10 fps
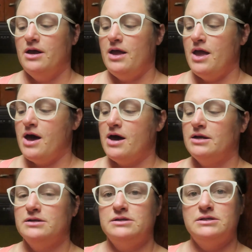
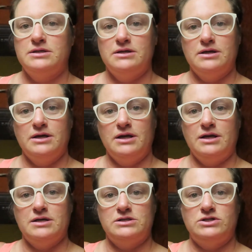and it
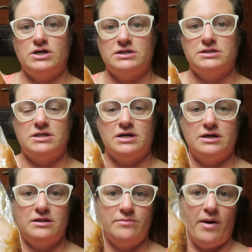is just
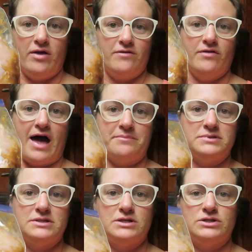the belly
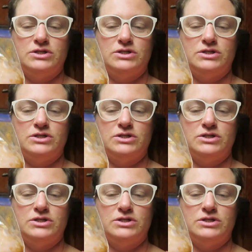flaps.